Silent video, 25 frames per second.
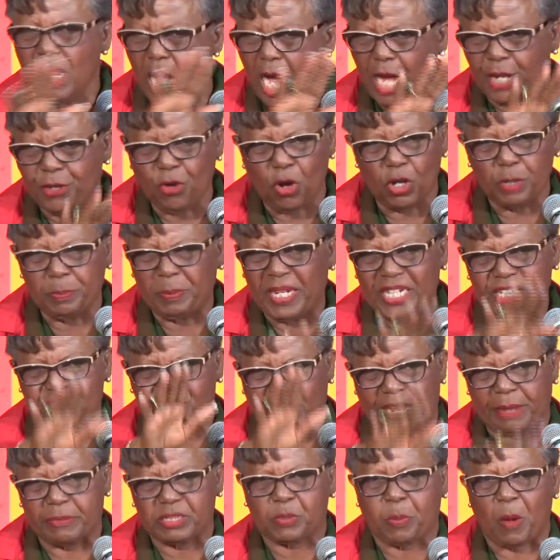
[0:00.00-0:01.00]
I don't mind
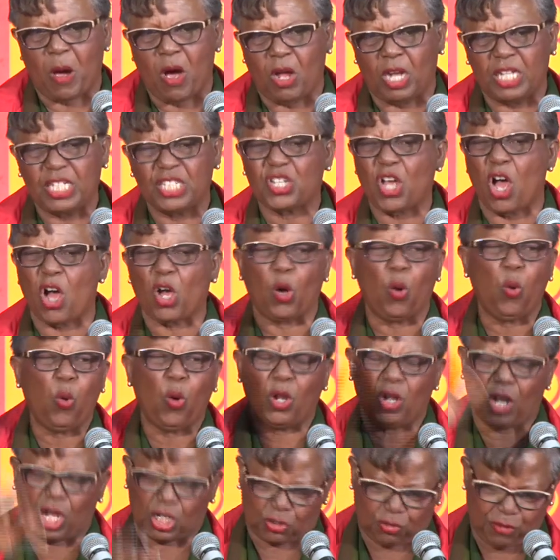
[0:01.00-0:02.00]
James Paul. He talk a
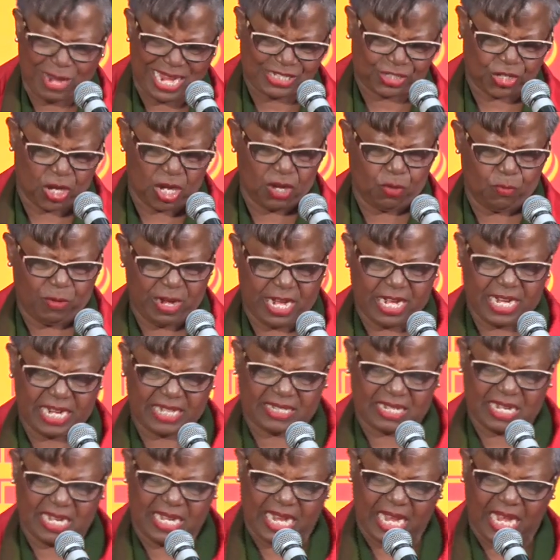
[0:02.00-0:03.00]
whole lot of trash on the radio
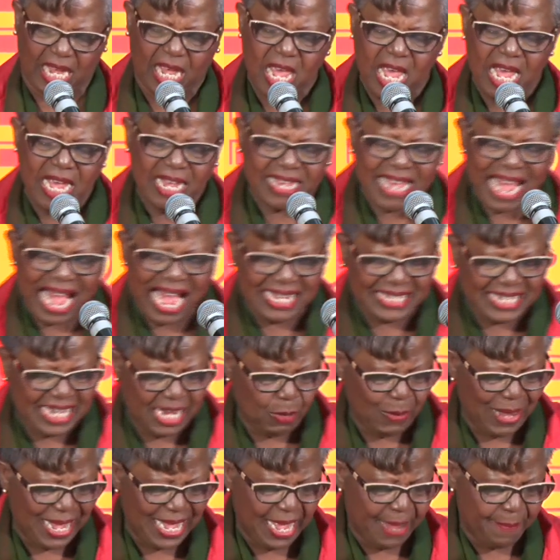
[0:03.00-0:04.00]
today. Can't
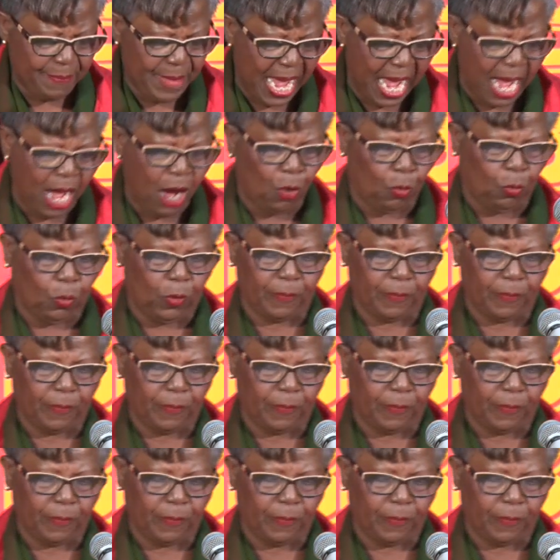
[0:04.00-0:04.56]
deal with him now.